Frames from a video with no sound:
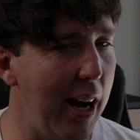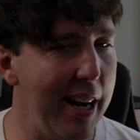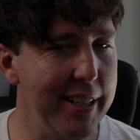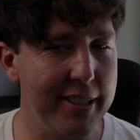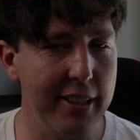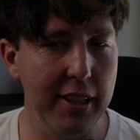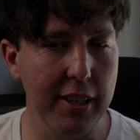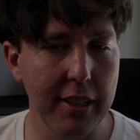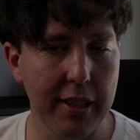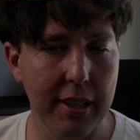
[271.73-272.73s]
I
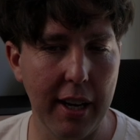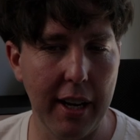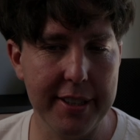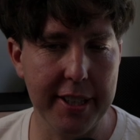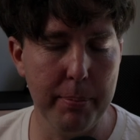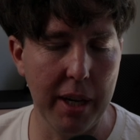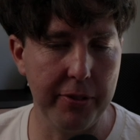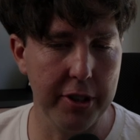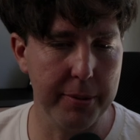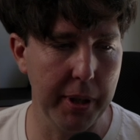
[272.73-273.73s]
see My
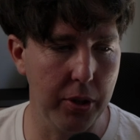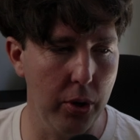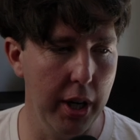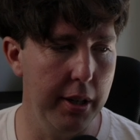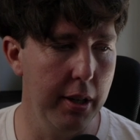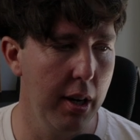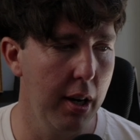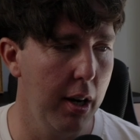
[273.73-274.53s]
First Bitcoin